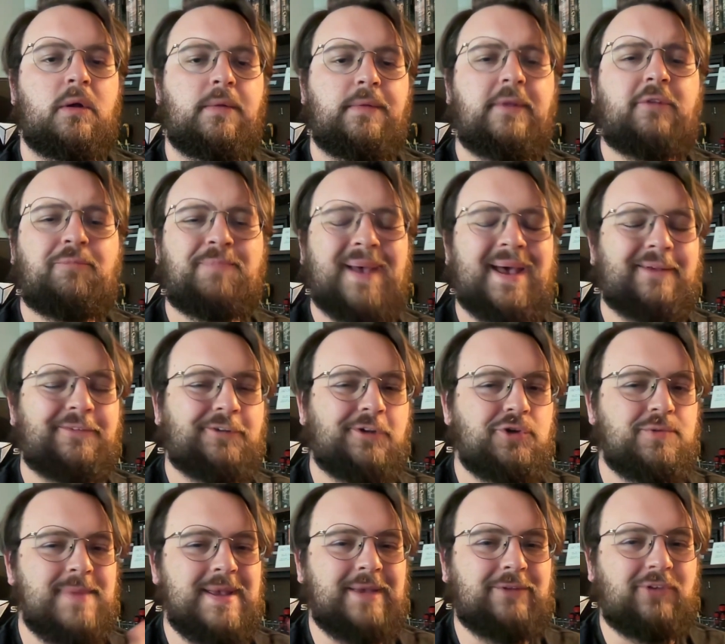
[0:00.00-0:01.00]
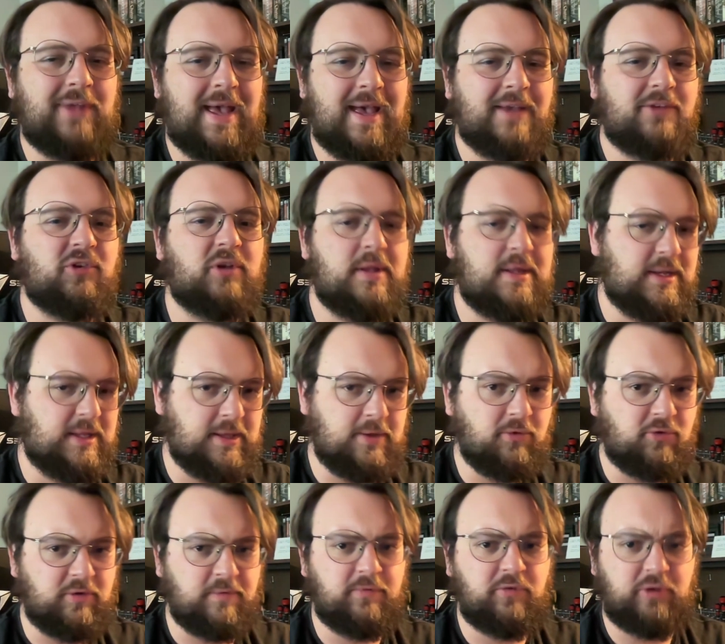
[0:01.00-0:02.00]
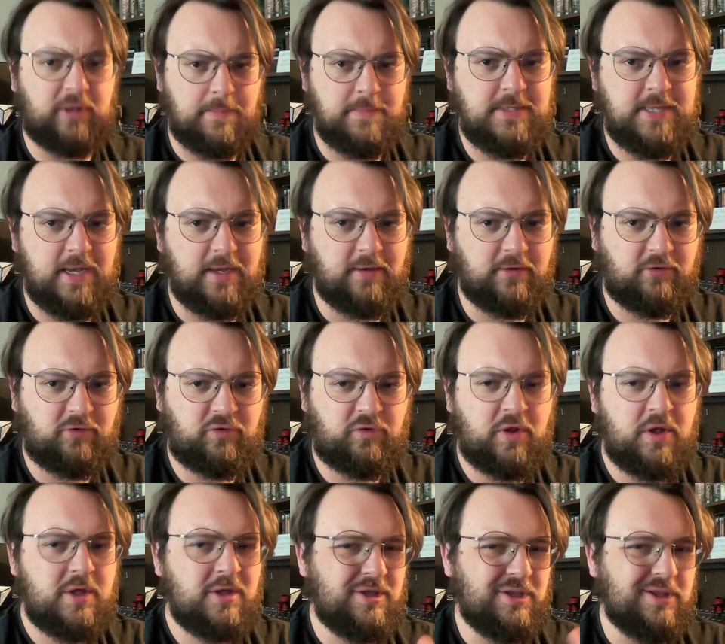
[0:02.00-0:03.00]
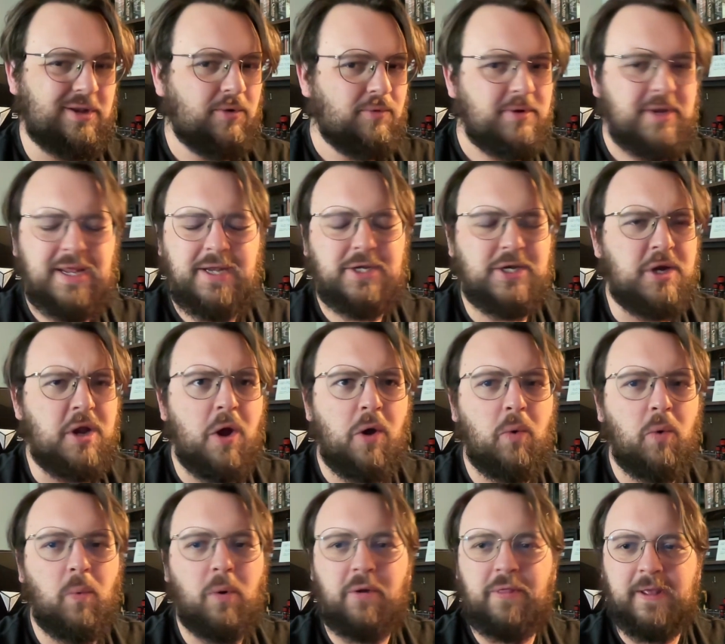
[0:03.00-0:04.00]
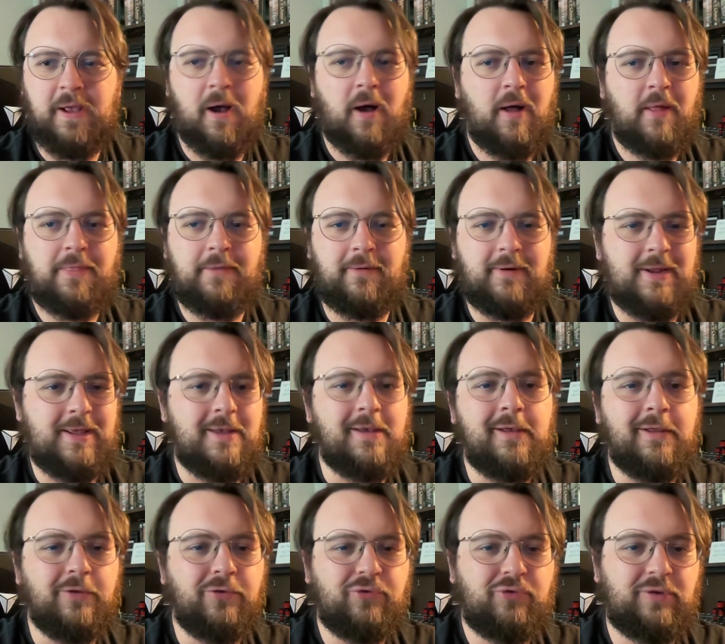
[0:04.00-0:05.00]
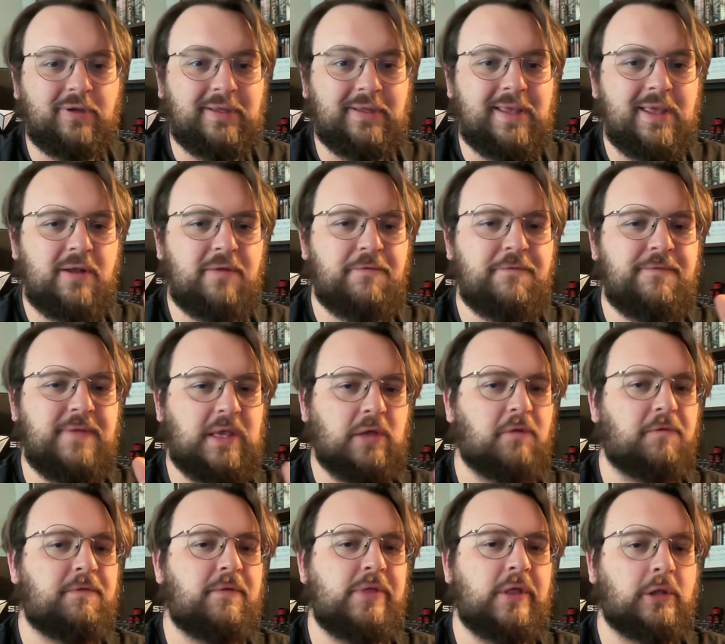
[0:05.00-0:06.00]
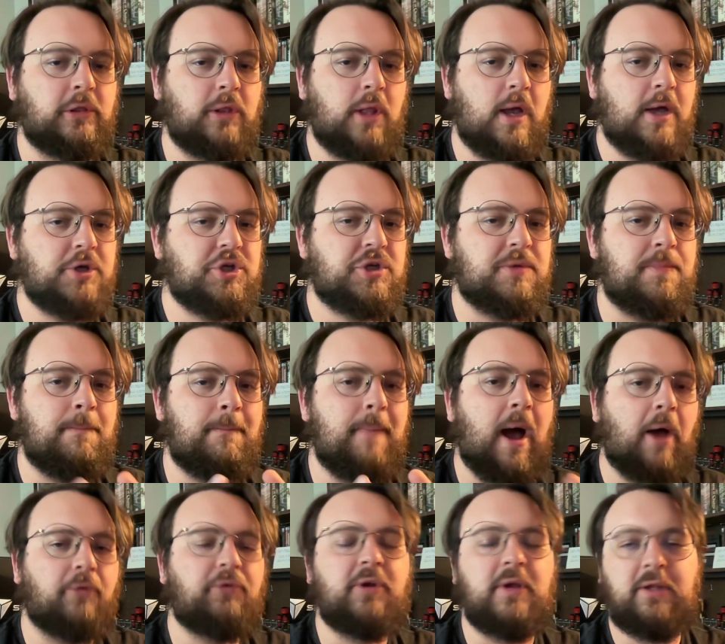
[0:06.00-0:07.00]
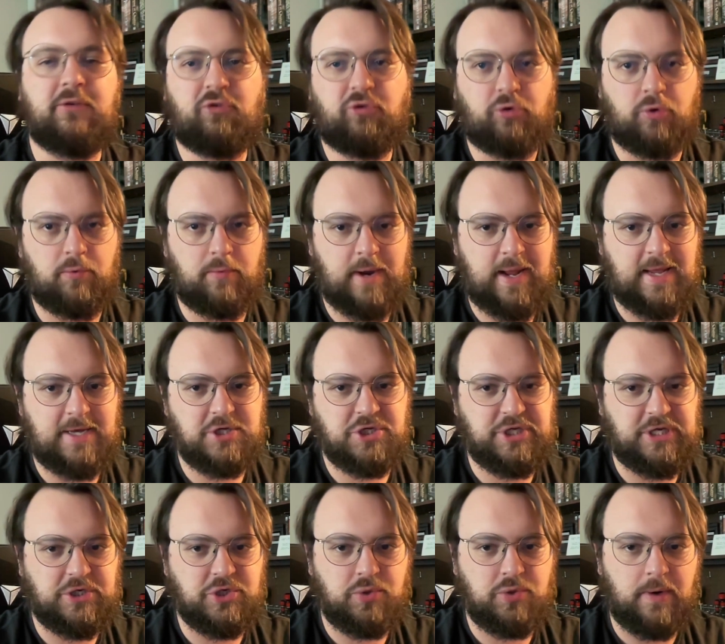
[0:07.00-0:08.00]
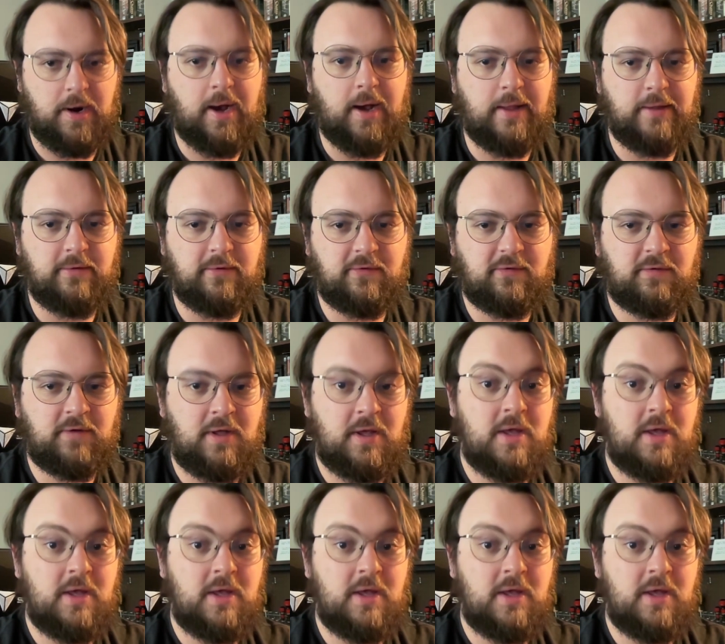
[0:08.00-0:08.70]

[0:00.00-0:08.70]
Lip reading: This passage makes excellent use of subtext. You don't need to know where the author is to get a feel for the lush, mountainous terrain she trods.